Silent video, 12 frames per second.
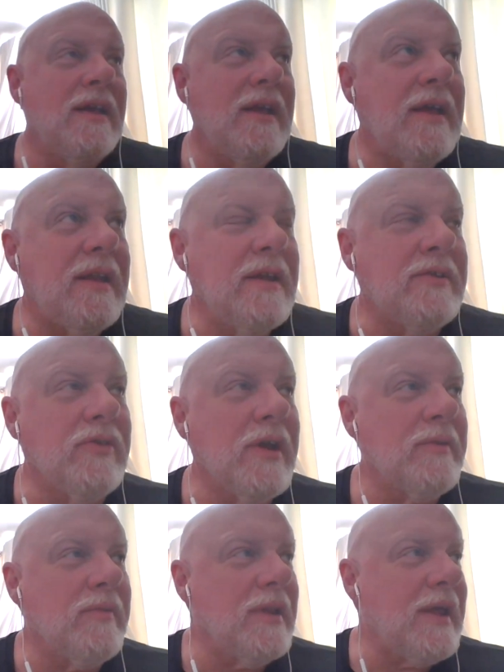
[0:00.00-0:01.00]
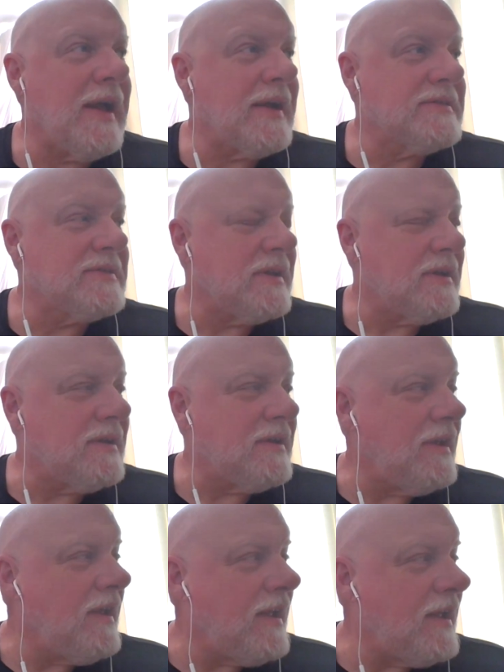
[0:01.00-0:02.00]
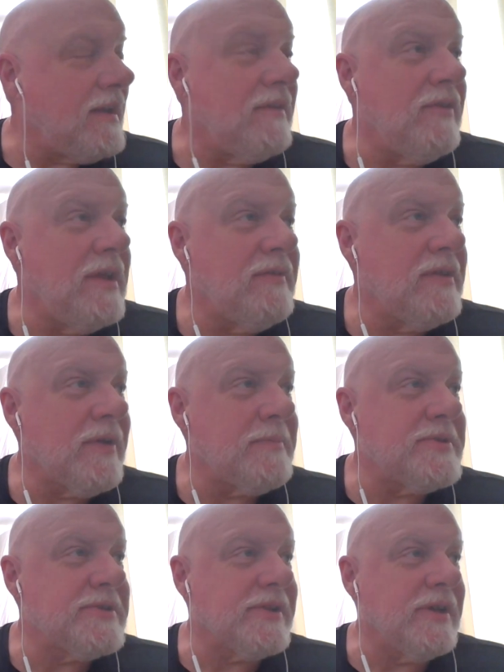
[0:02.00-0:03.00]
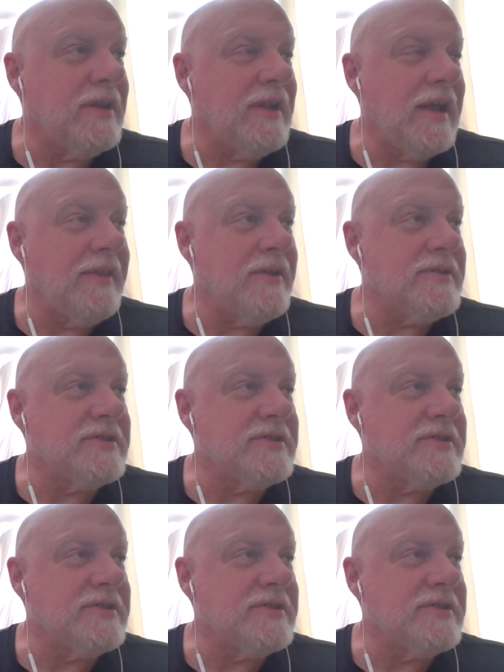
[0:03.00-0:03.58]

and I try and relax and and even if I'm just going to lie there.